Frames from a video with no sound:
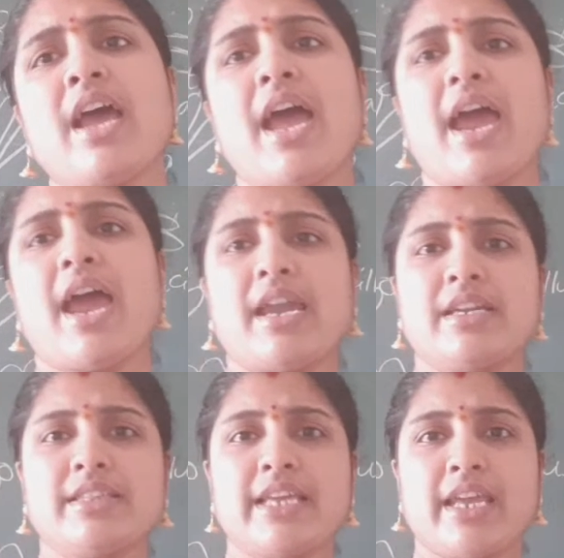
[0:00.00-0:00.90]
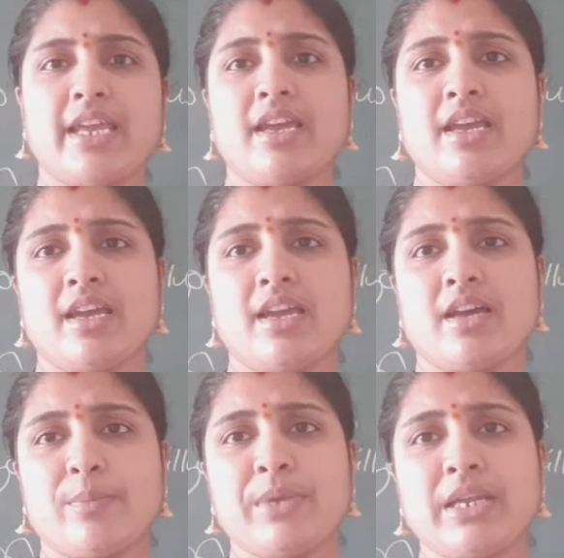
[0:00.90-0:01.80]
And they
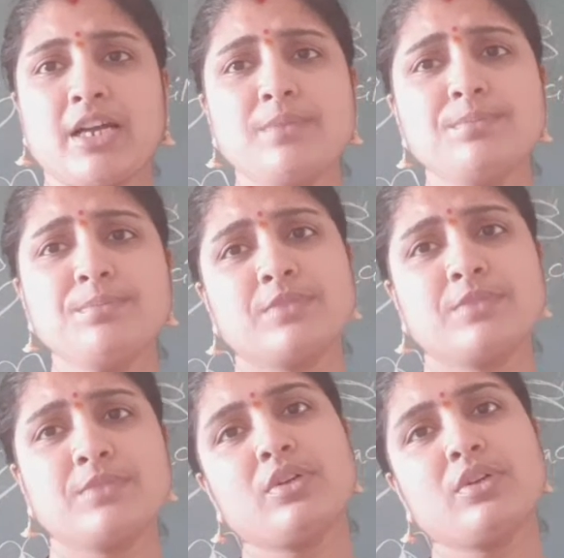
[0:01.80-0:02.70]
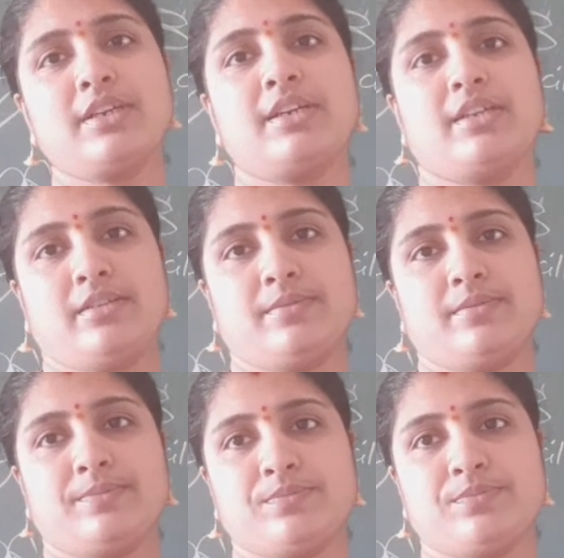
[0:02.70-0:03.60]
become into curd.
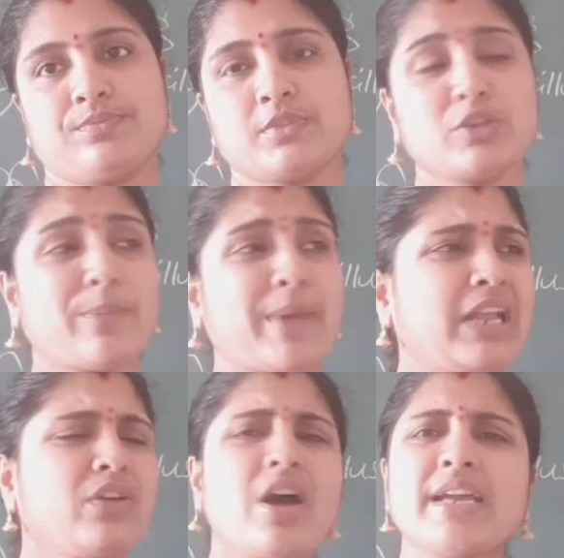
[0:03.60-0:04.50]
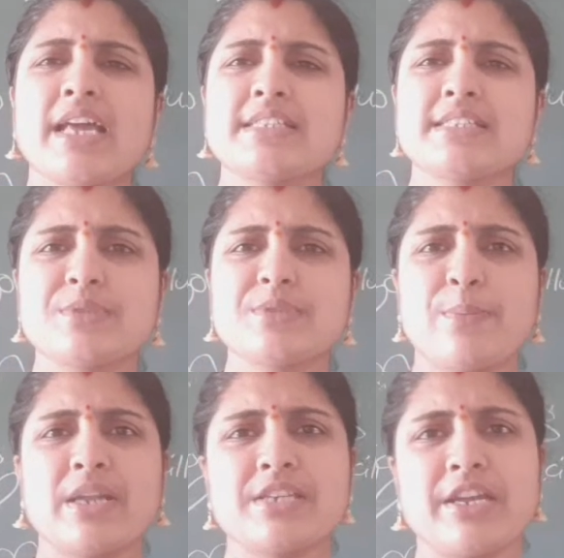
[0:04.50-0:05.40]
So microorganisms are
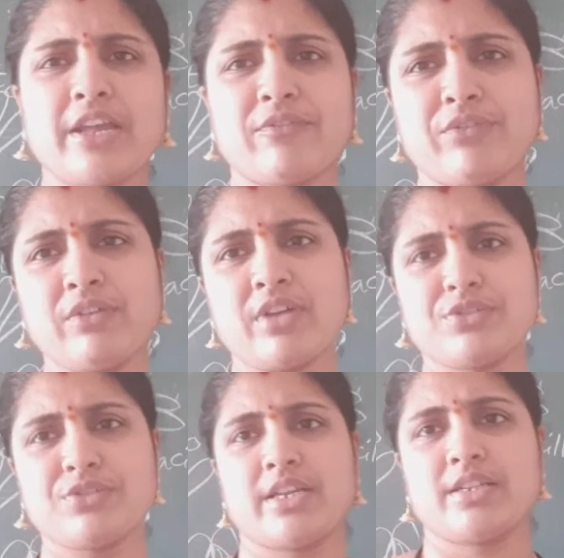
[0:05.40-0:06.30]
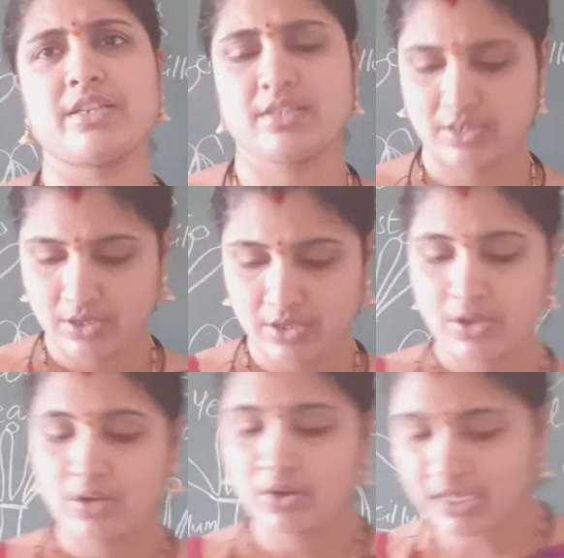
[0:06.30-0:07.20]
present everywhere, students.
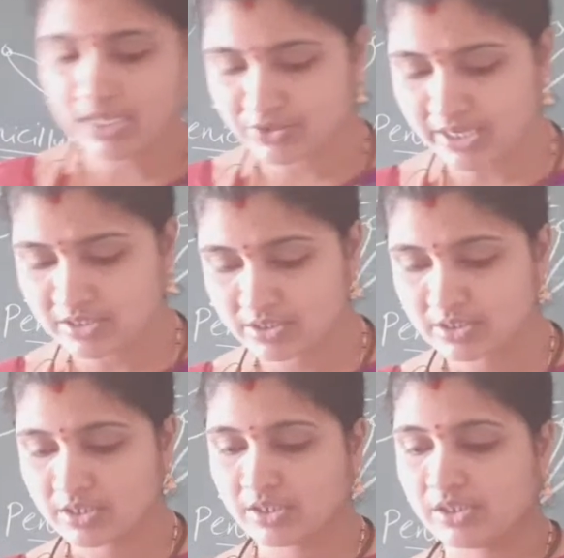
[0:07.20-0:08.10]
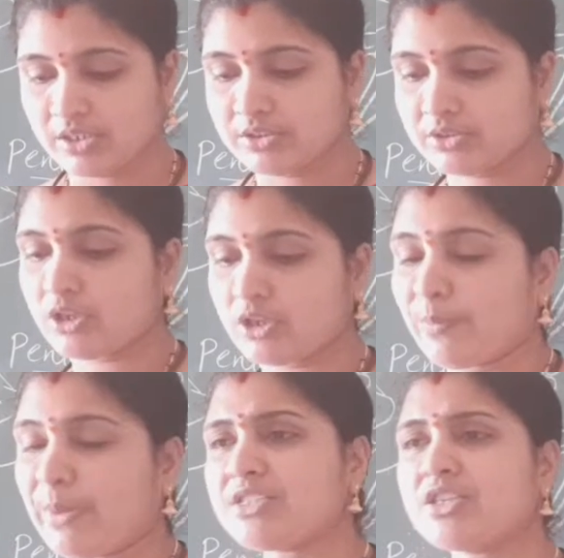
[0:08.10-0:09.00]
Okay, students? So
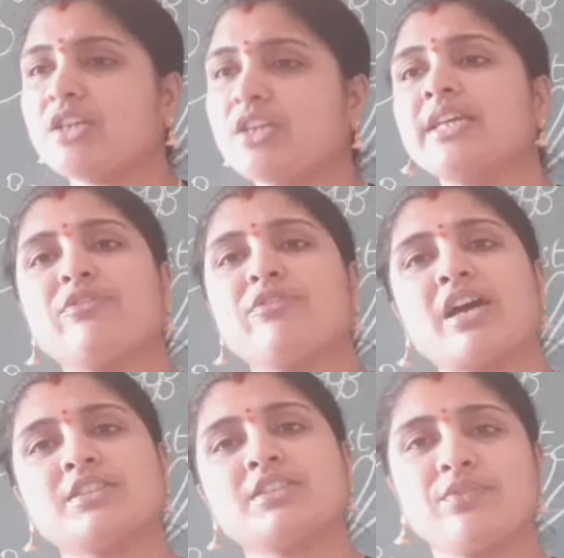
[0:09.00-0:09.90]
based on their function, we